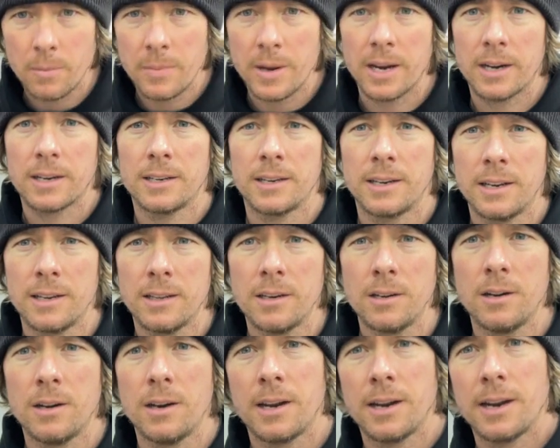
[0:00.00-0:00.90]
back
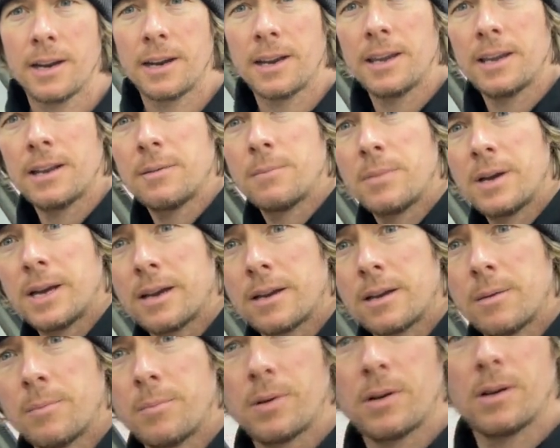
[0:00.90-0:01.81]
together and get them
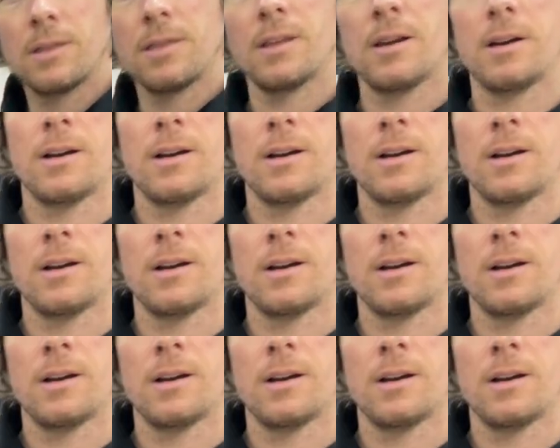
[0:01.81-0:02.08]
back up on the